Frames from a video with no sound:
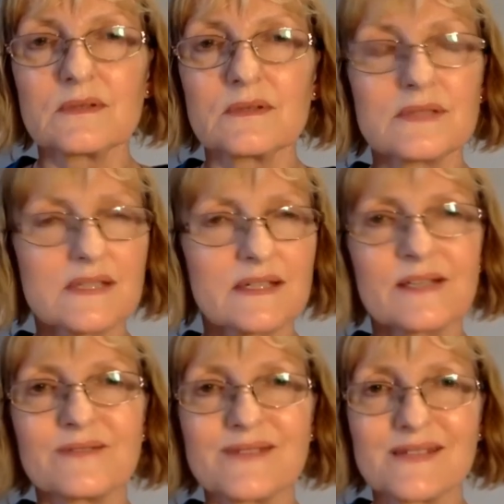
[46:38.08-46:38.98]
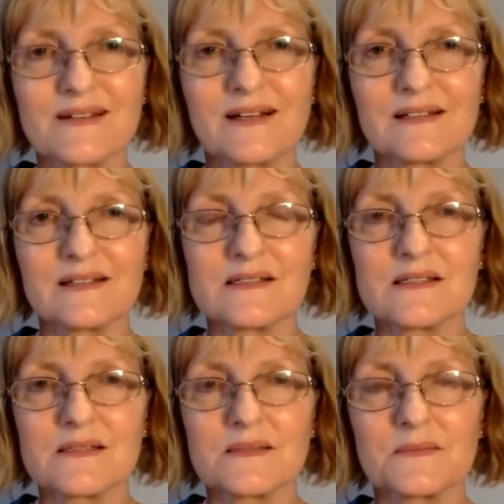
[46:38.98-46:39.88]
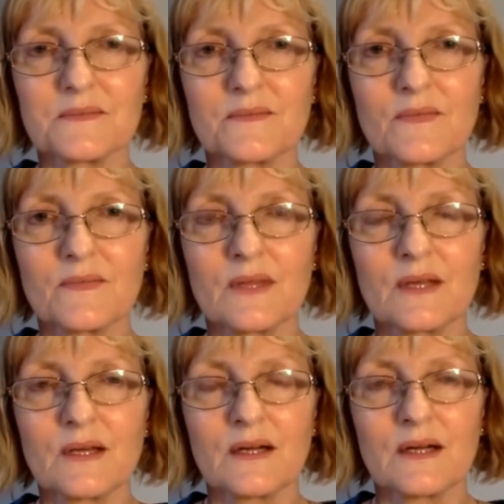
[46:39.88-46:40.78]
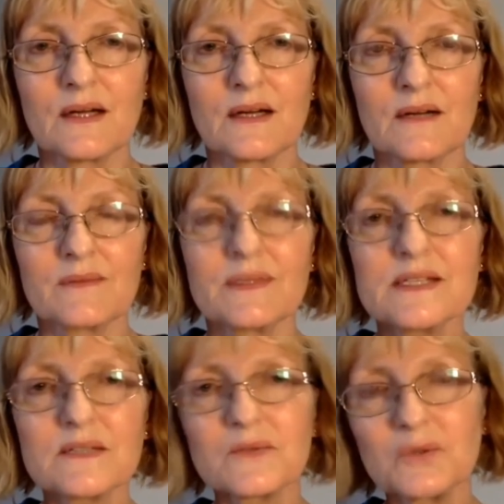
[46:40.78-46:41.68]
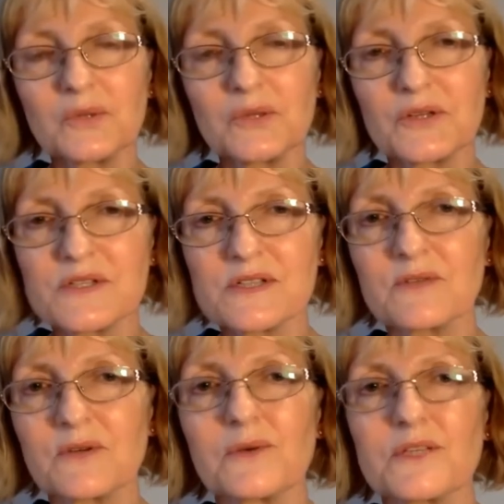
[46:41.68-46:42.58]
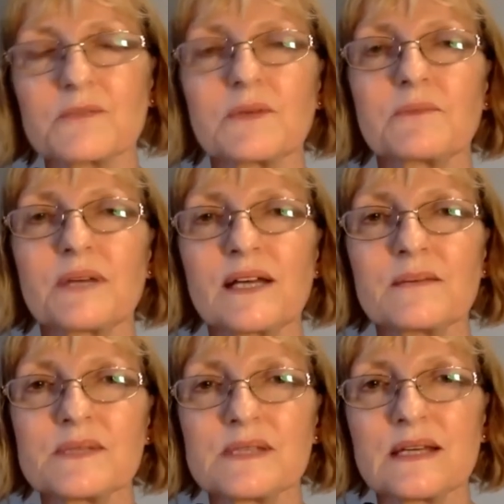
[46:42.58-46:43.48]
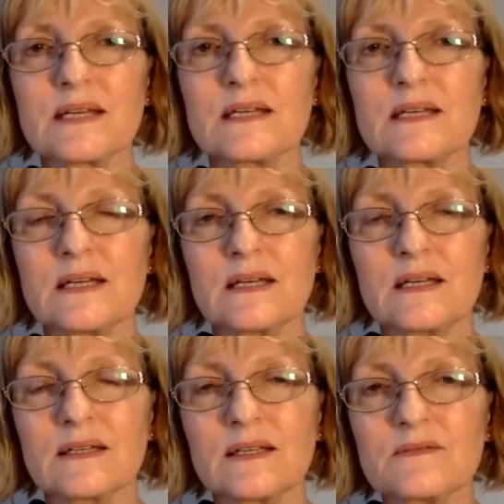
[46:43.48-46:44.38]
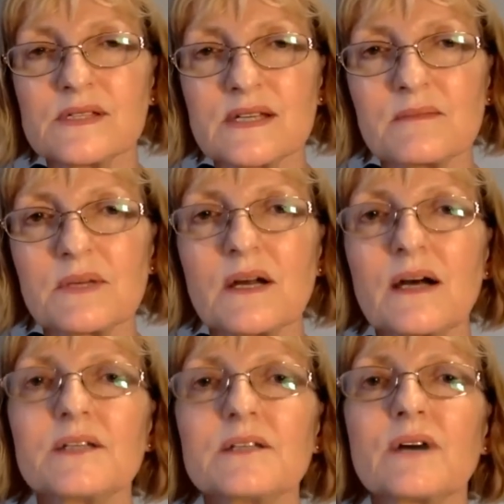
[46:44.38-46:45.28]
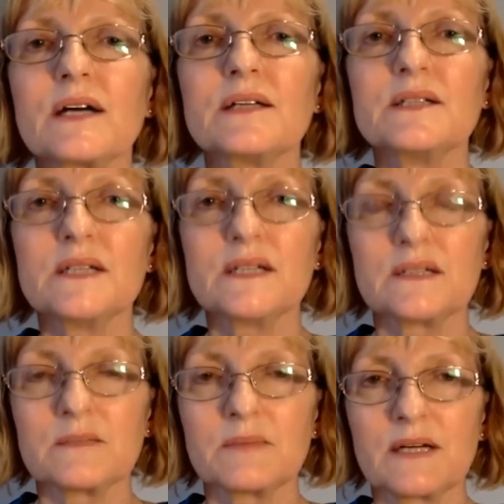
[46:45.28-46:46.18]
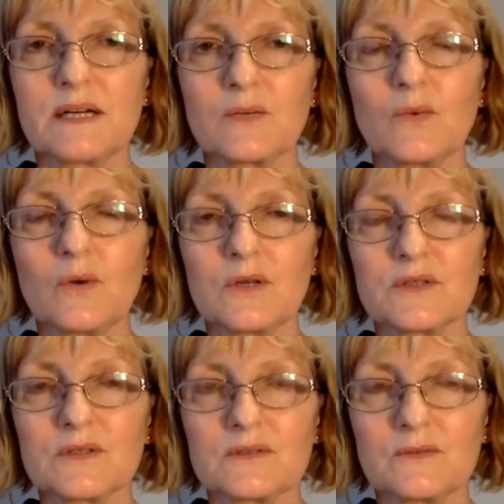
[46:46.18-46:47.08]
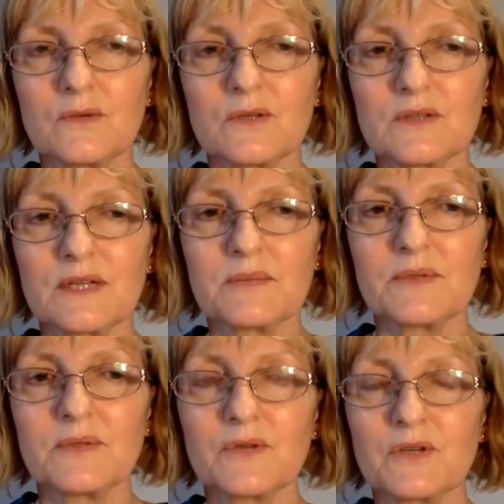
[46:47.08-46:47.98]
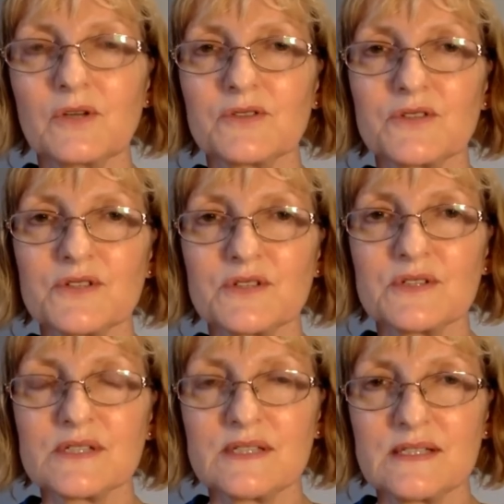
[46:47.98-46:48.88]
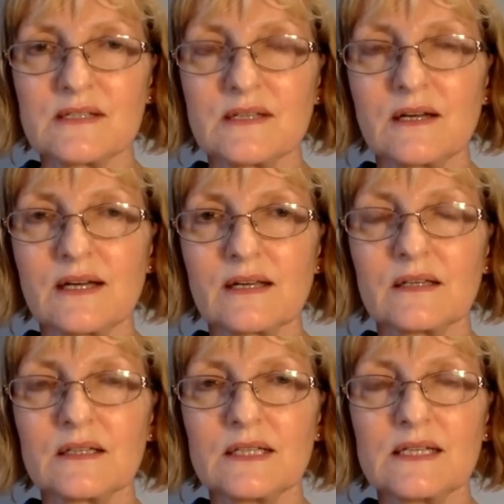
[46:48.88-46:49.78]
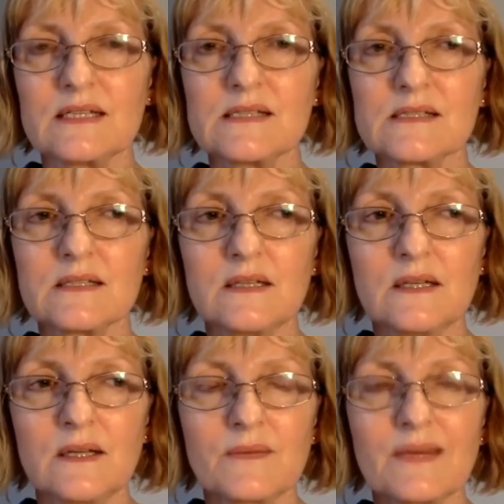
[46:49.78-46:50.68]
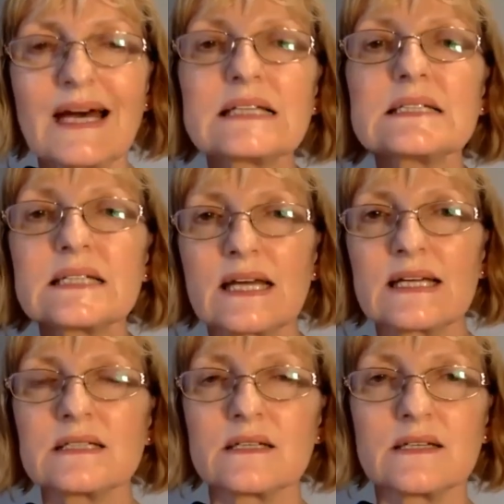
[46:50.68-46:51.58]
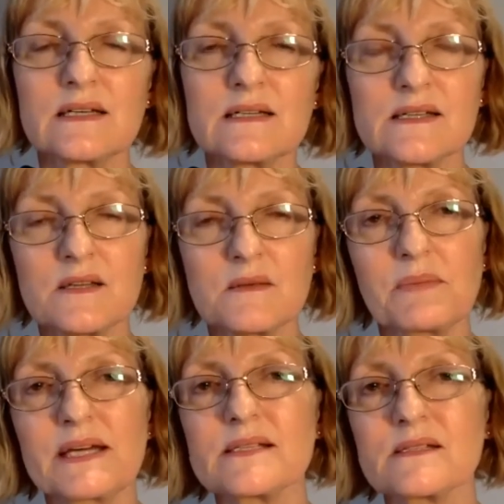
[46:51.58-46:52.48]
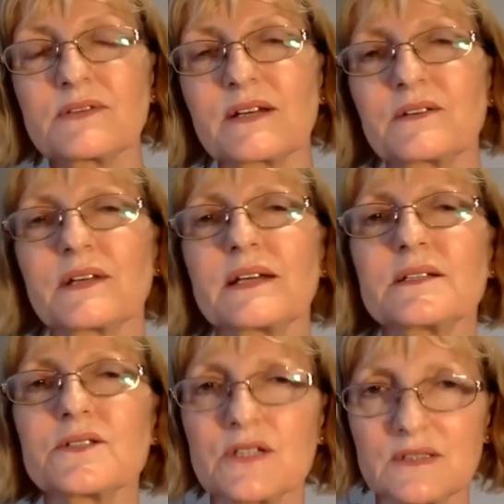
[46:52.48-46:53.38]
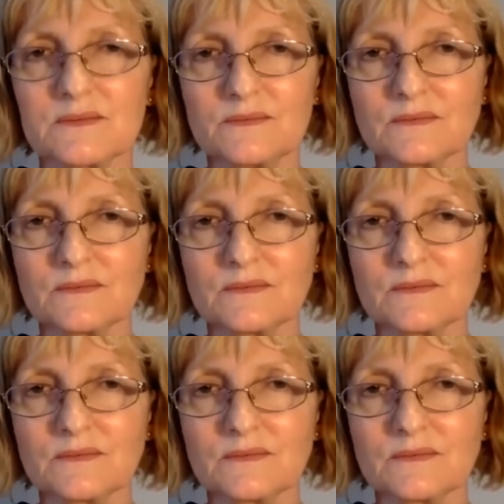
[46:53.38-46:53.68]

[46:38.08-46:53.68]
state of silence. Uh, these are all words, of course, but perhaps they give some kind of idea about what, what that pure consciousness is like. it, it is untainted, it is at the base of our nature.